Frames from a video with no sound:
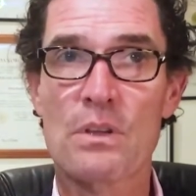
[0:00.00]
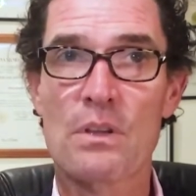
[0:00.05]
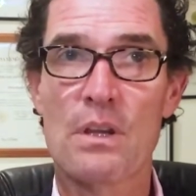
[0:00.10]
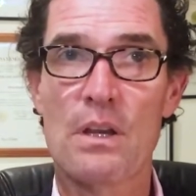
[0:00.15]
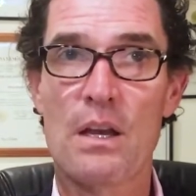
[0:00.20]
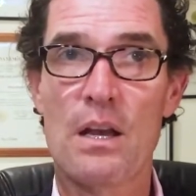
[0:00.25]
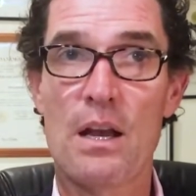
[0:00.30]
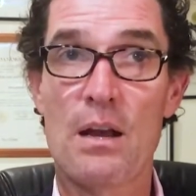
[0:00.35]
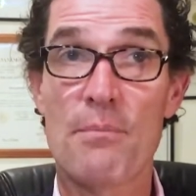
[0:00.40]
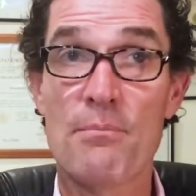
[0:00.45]

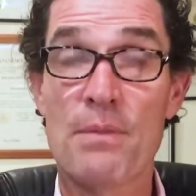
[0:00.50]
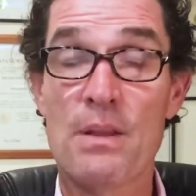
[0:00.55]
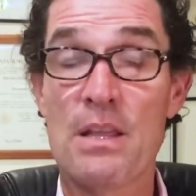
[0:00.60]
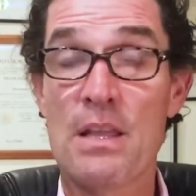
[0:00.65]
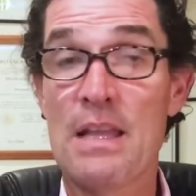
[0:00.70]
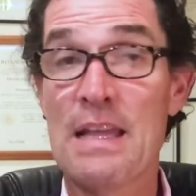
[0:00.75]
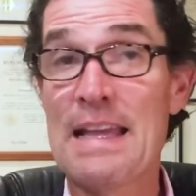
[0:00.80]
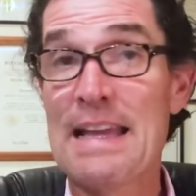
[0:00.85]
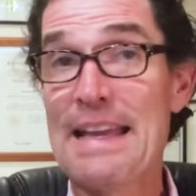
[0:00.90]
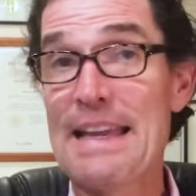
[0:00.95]

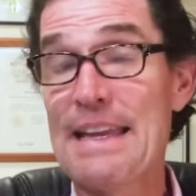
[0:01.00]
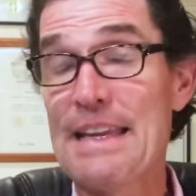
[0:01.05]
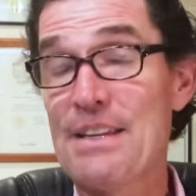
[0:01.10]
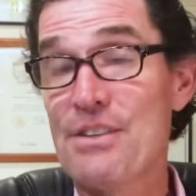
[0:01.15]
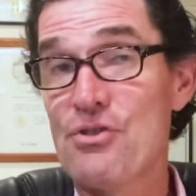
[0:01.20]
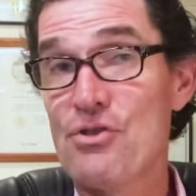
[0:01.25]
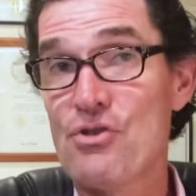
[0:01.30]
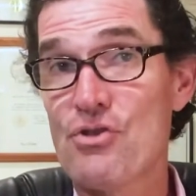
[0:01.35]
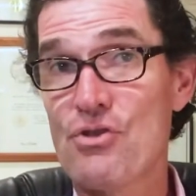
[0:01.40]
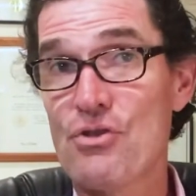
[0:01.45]

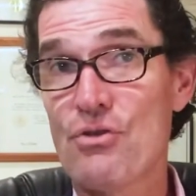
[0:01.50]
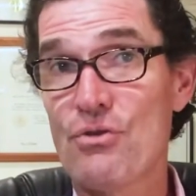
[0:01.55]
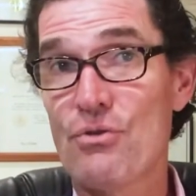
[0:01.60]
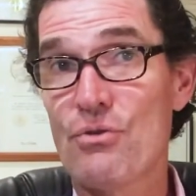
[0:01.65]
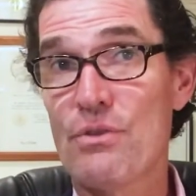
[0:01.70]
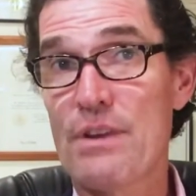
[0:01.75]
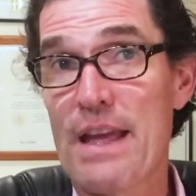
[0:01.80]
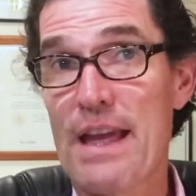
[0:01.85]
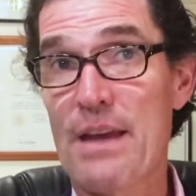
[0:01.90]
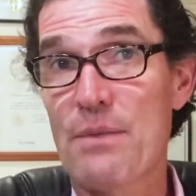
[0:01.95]
In
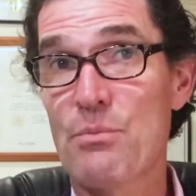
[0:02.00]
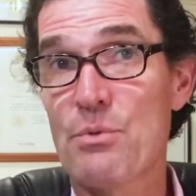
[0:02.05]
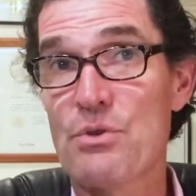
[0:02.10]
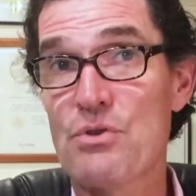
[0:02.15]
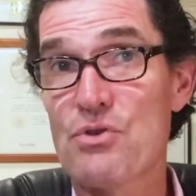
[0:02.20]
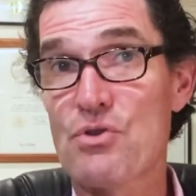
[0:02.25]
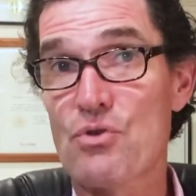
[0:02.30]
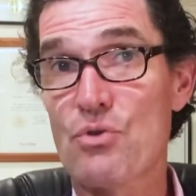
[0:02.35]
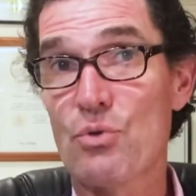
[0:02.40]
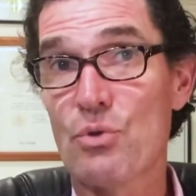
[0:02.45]
June,
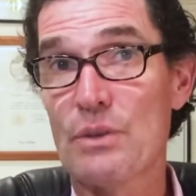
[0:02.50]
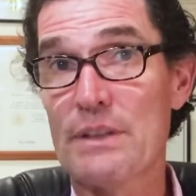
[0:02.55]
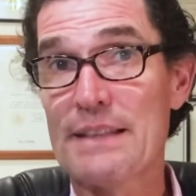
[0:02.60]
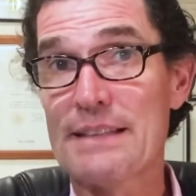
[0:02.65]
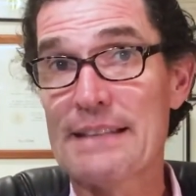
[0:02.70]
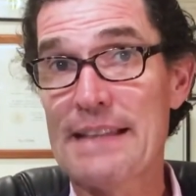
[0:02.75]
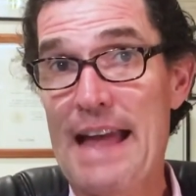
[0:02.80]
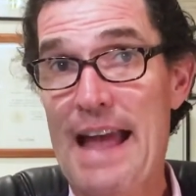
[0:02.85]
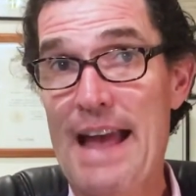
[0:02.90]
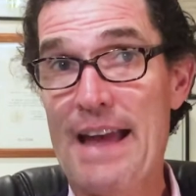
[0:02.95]
Edwin Schooling
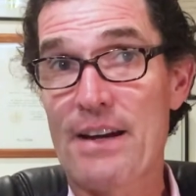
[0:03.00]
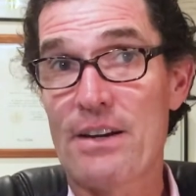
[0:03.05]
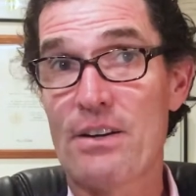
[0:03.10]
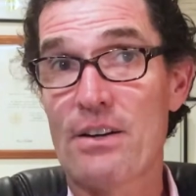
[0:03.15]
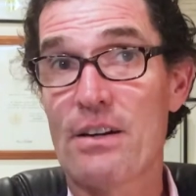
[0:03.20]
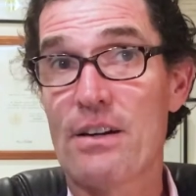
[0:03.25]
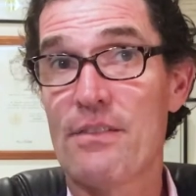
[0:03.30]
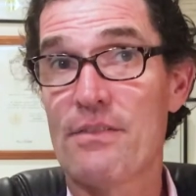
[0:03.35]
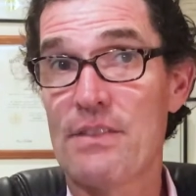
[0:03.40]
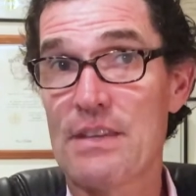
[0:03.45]

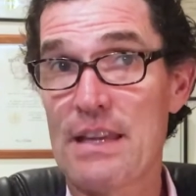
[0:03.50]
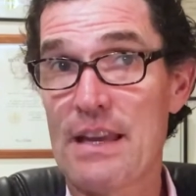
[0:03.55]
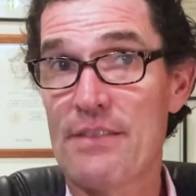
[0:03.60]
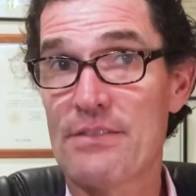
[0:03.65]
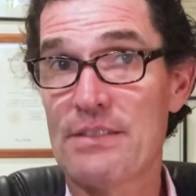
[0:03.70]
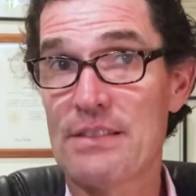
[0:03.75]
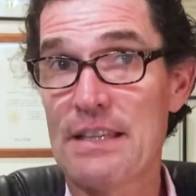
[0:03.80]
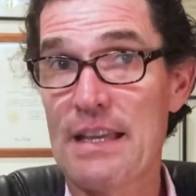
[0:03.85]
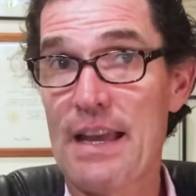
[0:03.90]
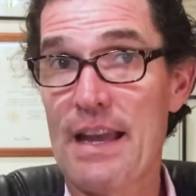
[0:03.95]
Ladder of the
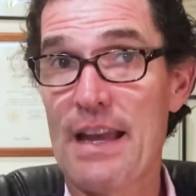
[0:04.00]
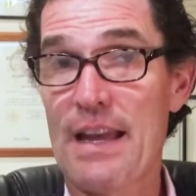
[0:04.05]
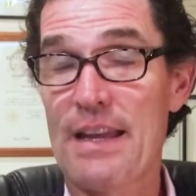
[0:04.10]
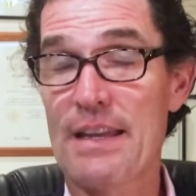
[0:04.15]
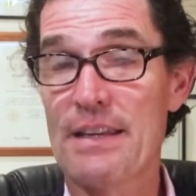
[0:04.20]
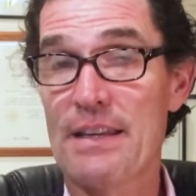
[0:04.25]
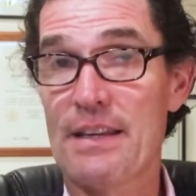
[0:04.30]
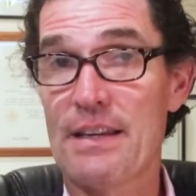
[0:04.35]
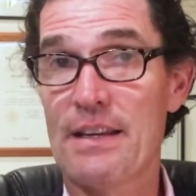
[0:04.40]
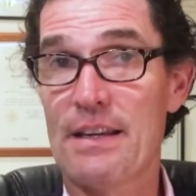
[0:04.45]

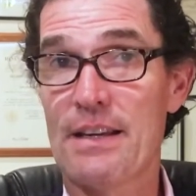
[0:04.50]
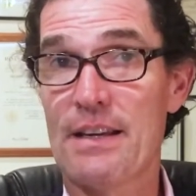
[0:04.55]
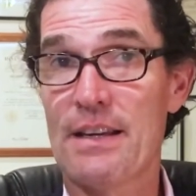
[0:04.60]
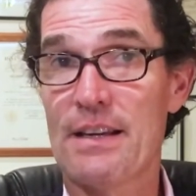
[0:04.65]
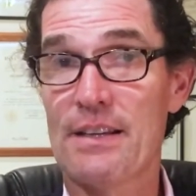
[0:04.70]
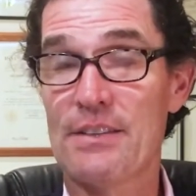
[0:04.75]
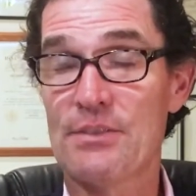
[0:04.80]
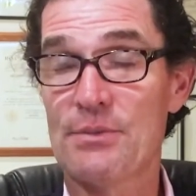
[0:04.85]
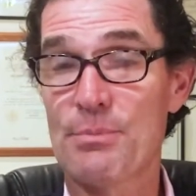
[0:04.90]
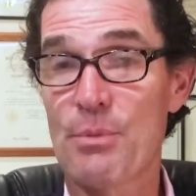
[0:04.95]

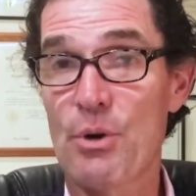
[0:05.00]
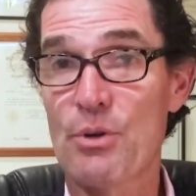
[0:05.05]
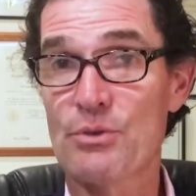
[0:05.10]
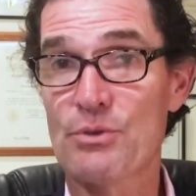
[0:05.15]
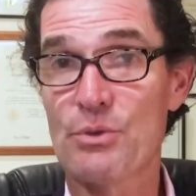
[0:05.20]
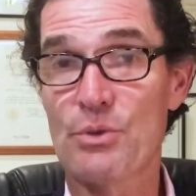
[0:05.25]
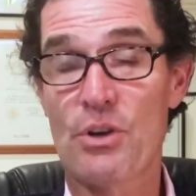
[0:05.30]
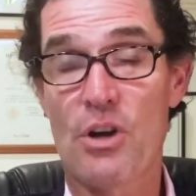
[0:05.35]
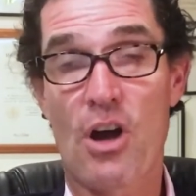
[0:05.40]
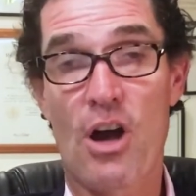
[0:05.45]
FCA spoke
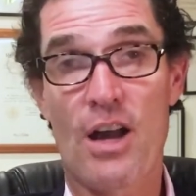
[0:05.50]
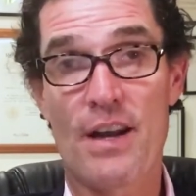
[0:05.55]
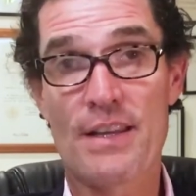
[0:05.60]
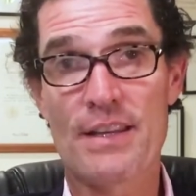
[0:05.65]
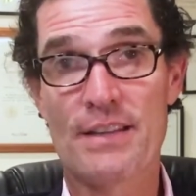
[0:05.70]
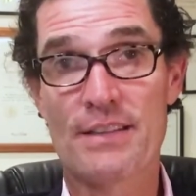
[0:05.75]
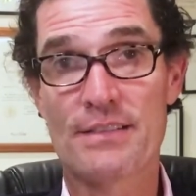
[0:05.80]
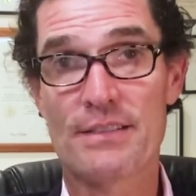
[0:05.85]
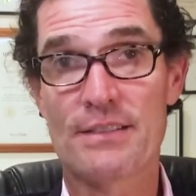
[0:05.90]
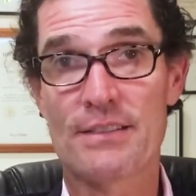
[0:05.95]
to an
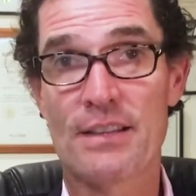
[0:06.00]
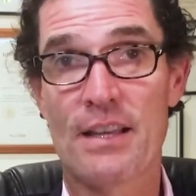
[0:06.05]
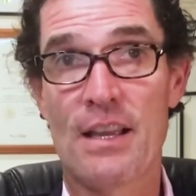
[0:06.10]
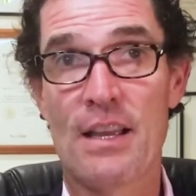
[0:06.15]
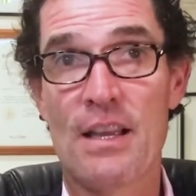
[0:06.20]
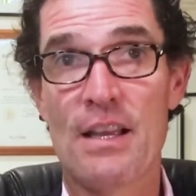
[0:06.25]
audience